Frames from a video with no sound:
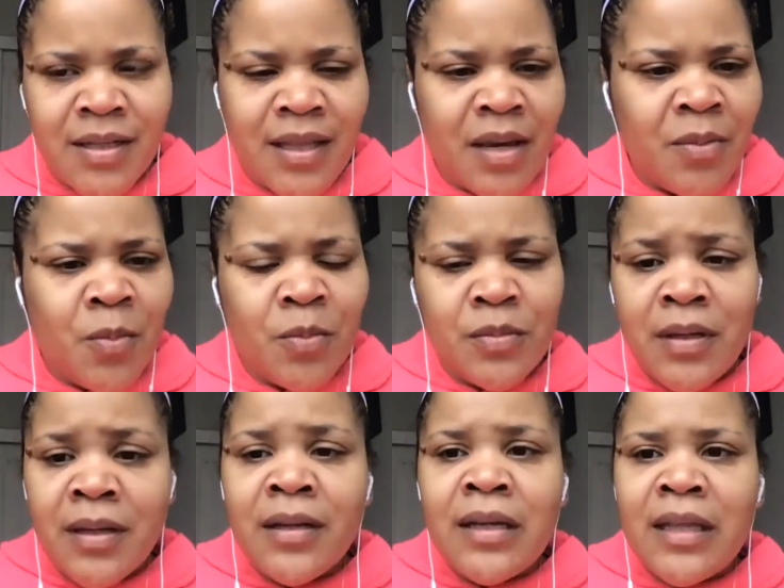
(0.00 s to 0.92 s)
They
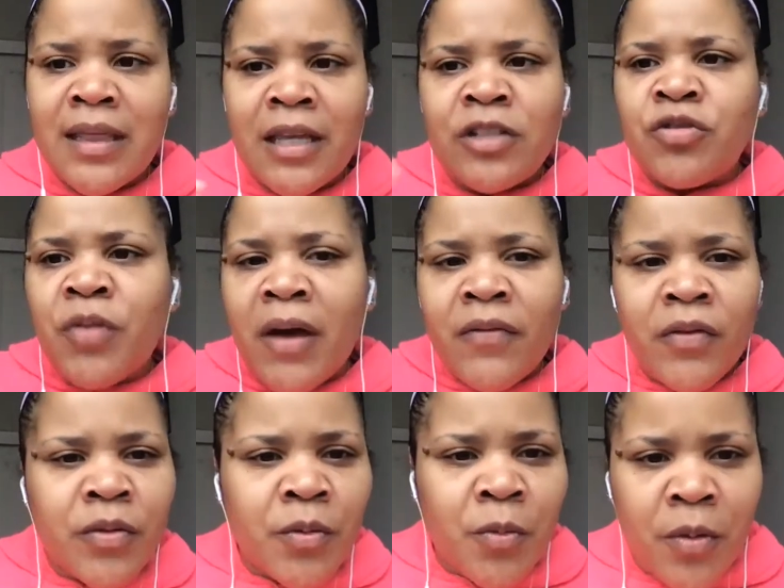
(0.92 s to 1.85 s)
they
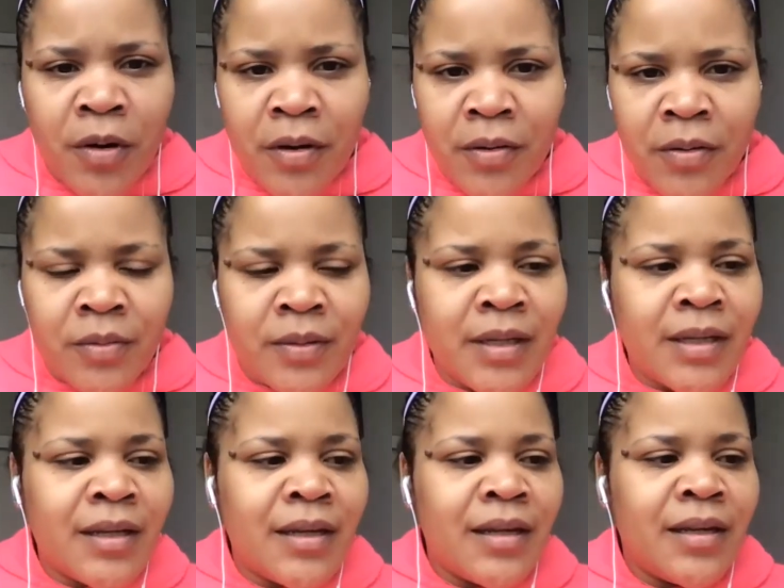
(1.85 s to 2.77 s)
traveled the world.
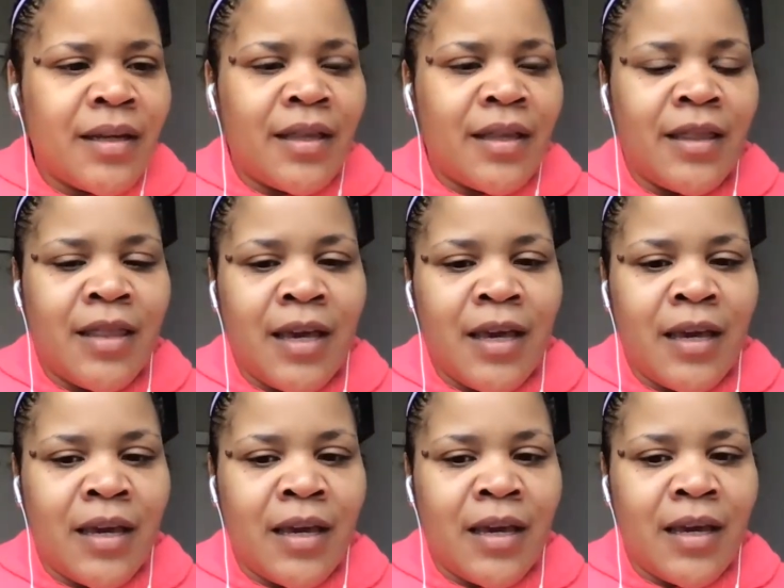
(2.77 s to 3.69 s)

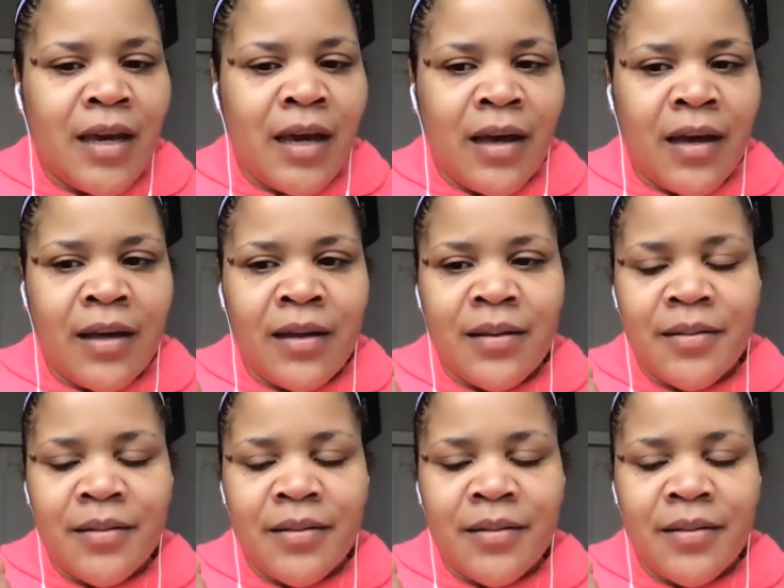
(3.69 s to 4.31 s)
They uh,